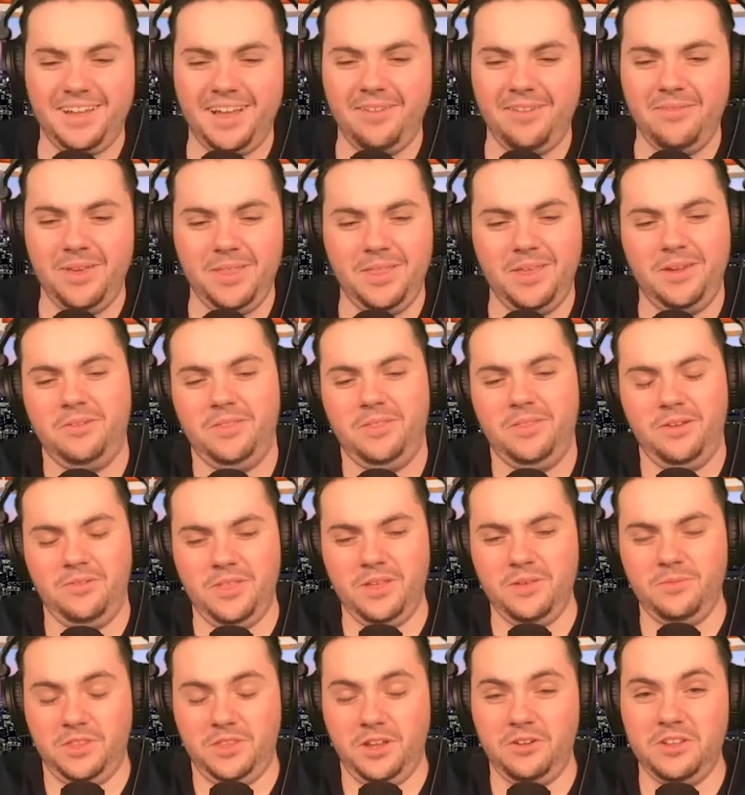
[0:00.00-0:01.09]
I mean they're
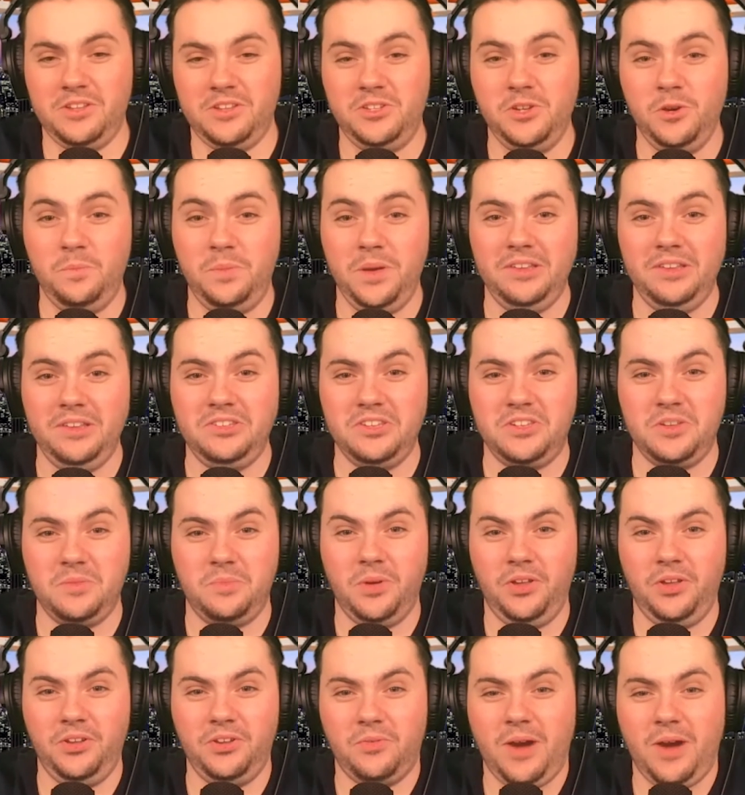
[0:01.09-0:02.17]
the two pieces to
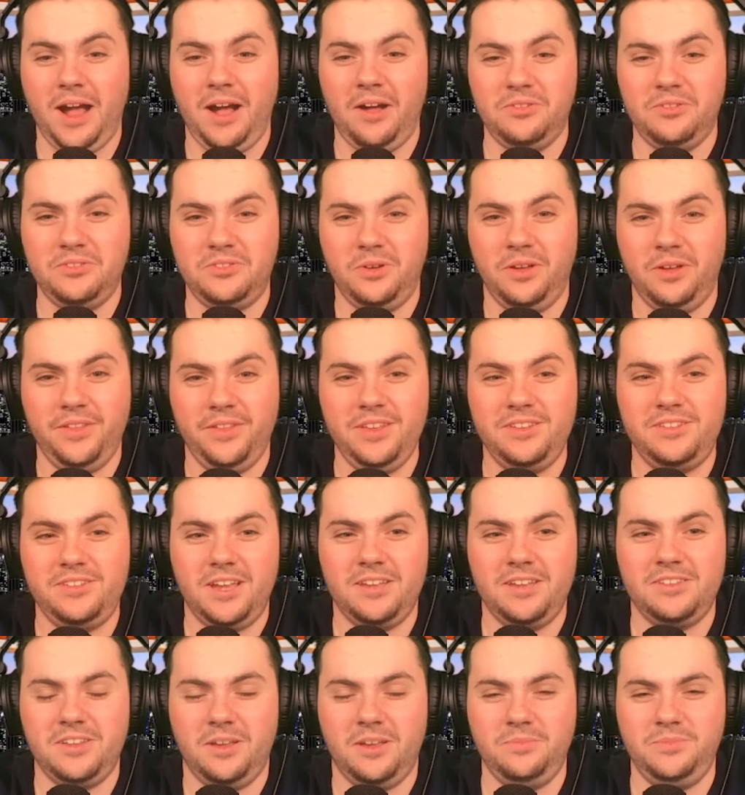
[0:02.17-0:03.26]
build around. So at least
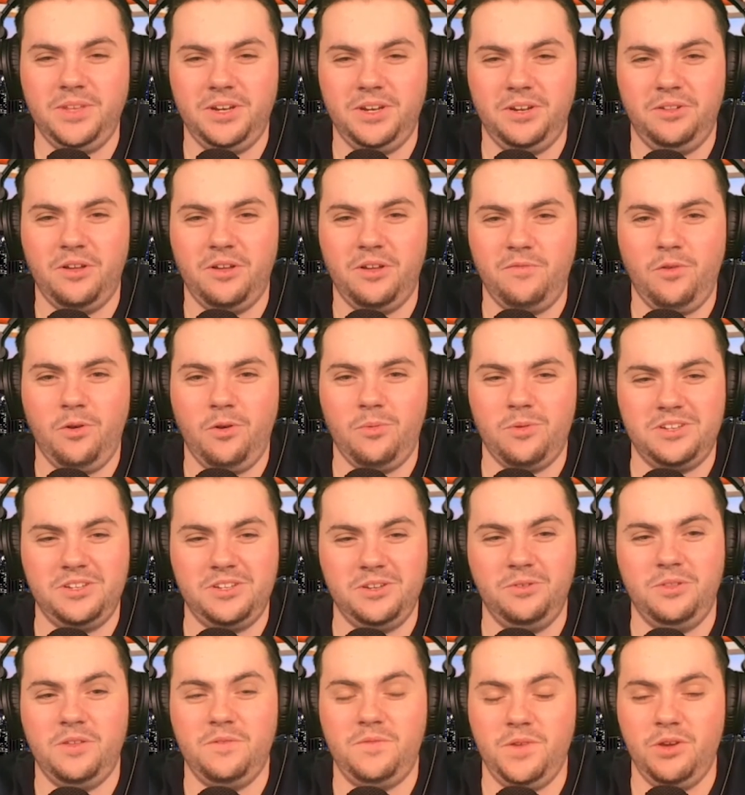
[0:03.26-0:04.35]
that's something to look forward
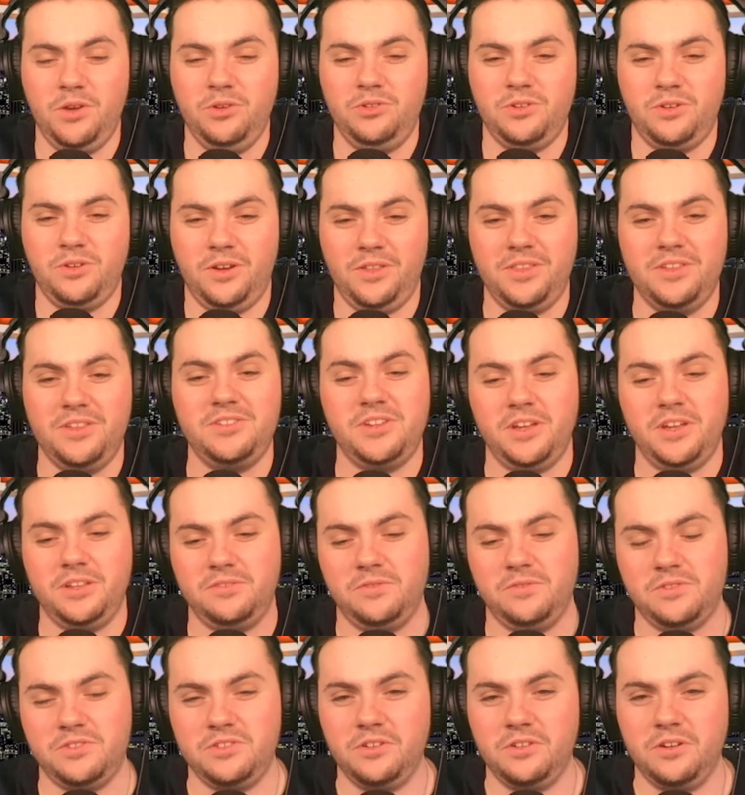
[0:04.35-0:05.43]
to in the future on the Jets
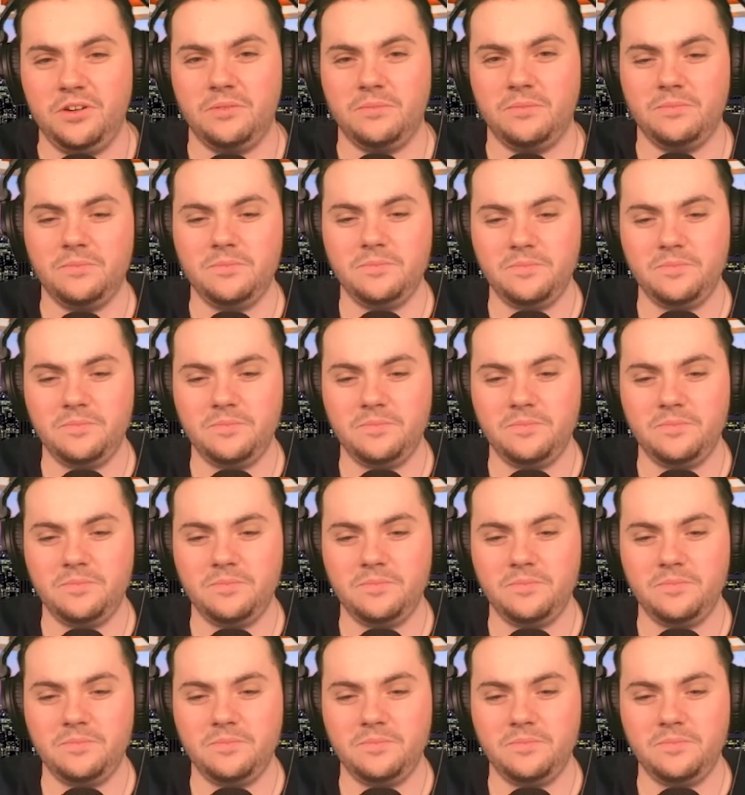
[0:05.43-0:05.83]
for sure.